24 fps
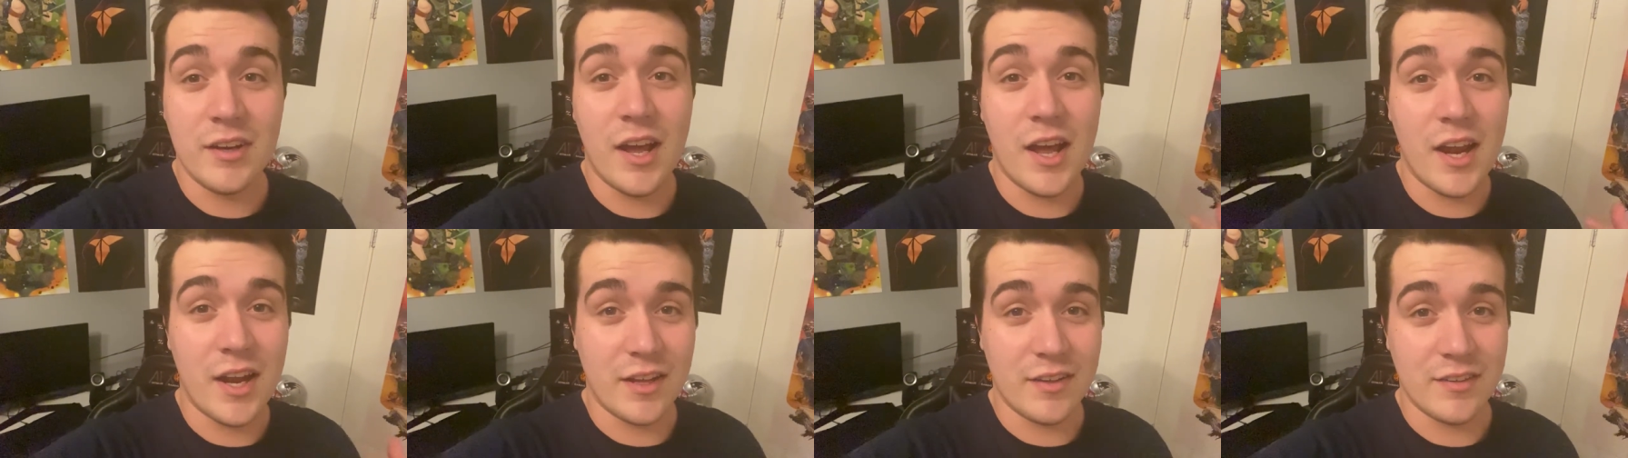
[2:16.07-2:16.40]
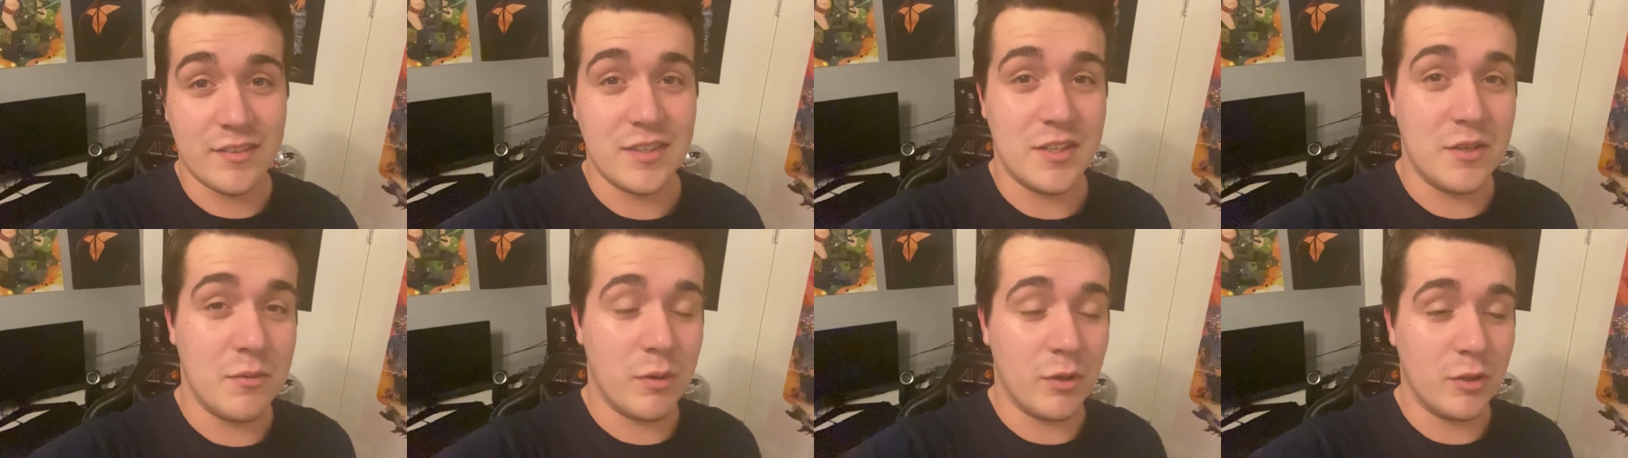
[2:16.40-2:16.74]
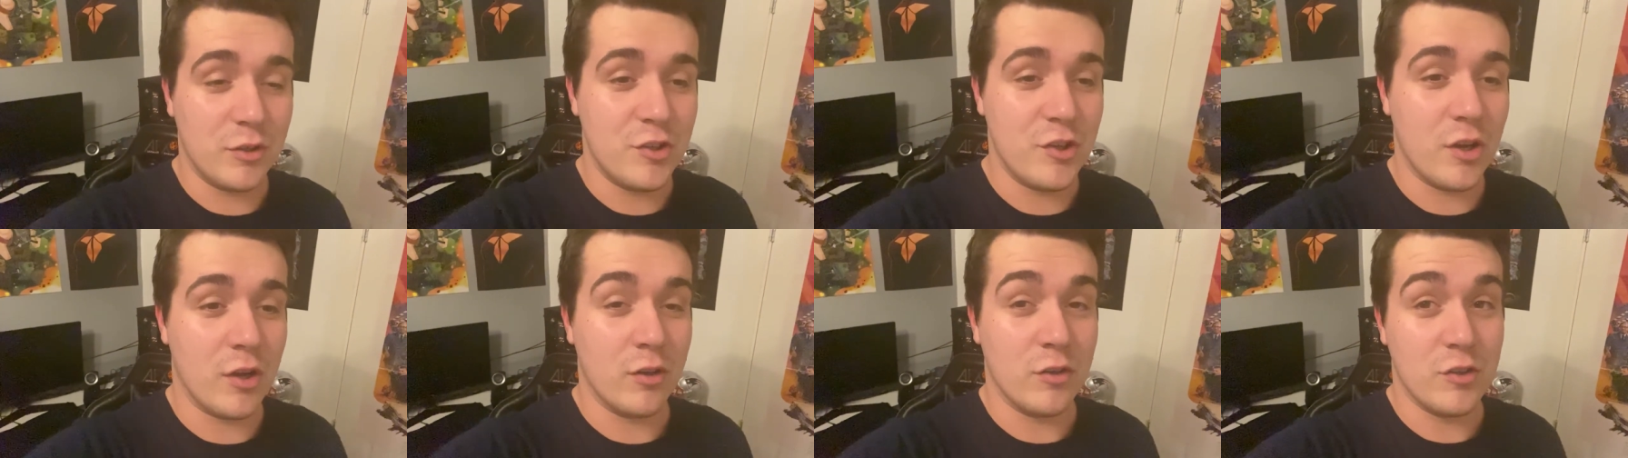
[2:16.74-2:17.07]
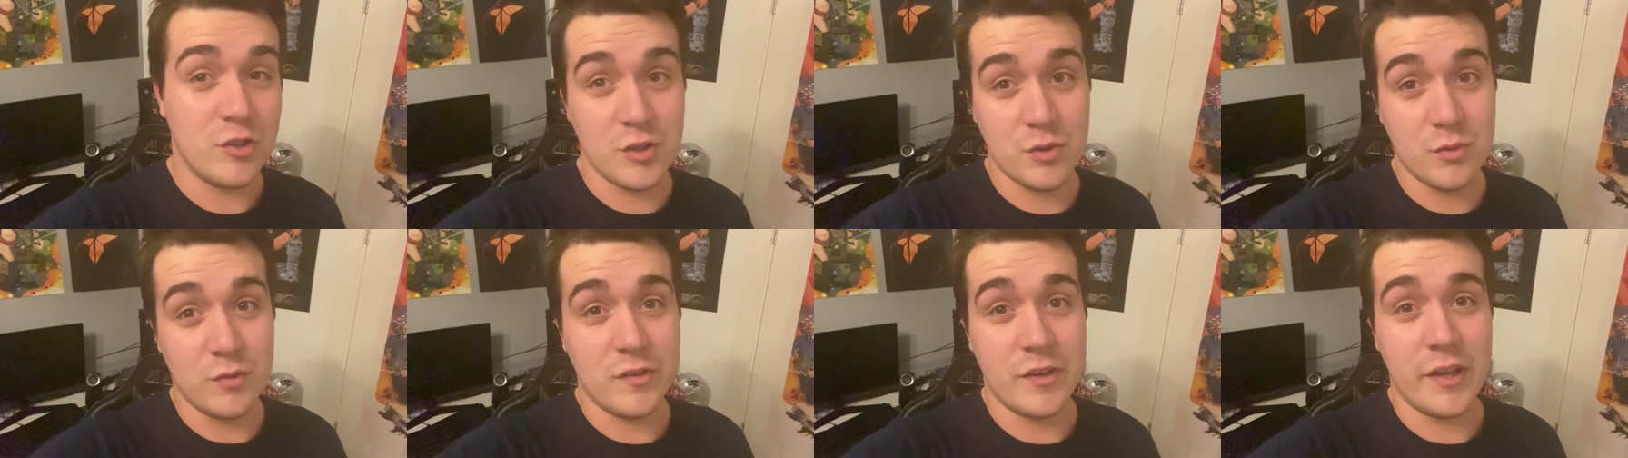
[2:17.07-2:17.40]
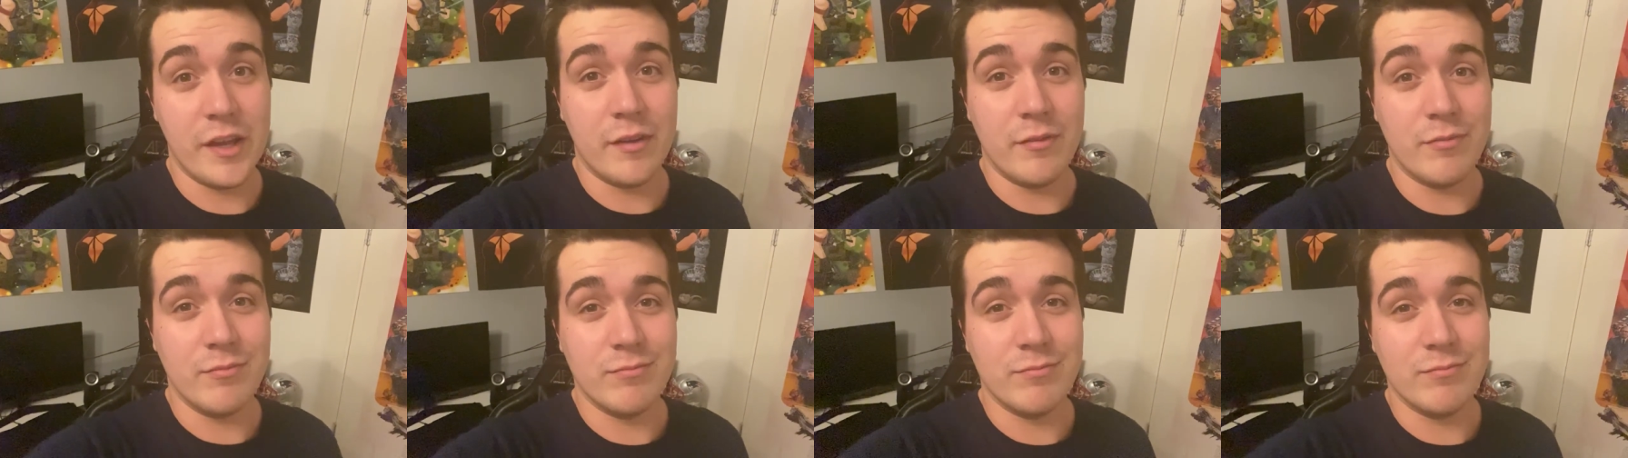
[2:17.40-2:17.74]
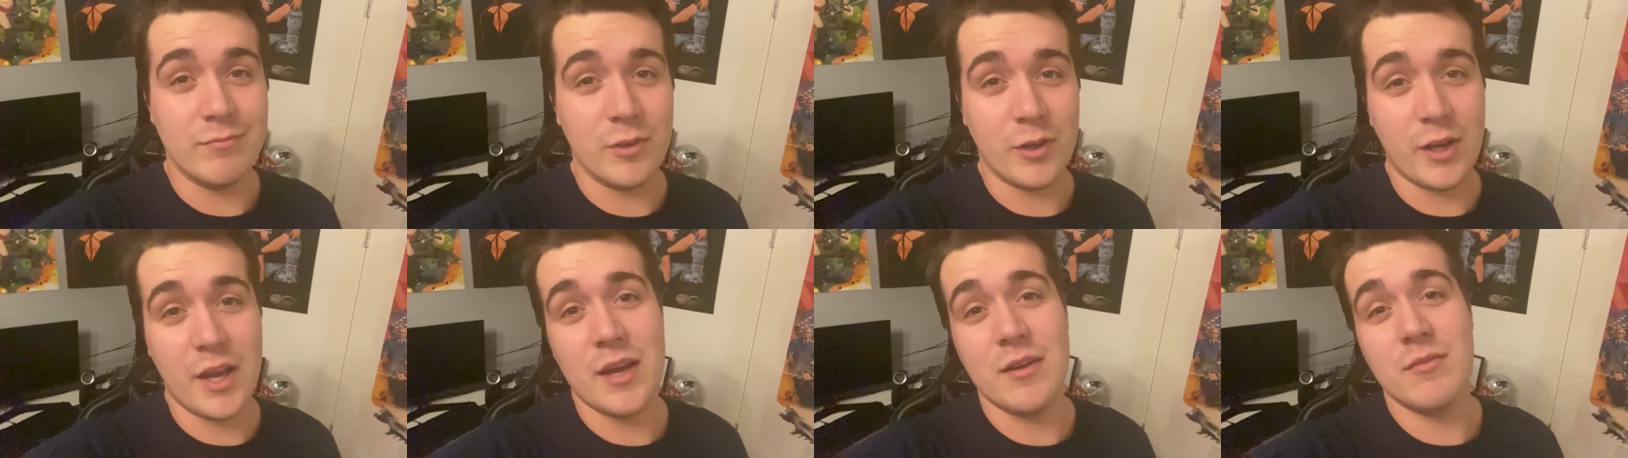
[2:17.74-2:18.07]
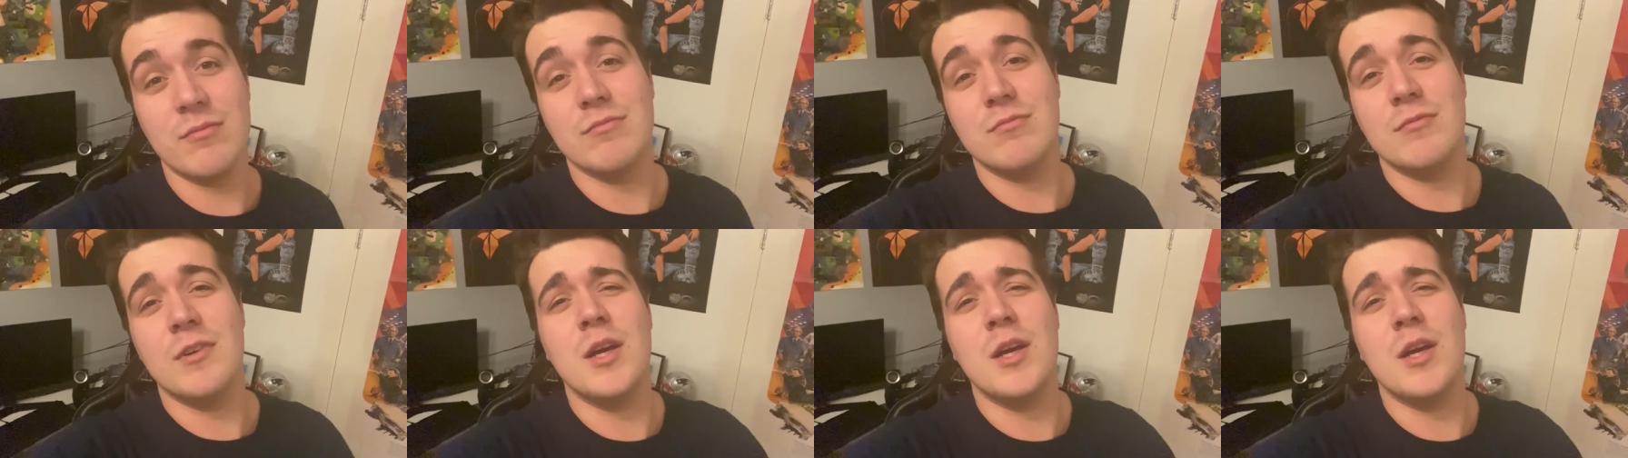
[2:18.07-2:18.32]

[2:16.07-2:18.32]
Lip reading: and I'll see you all on Tuesday. Okay?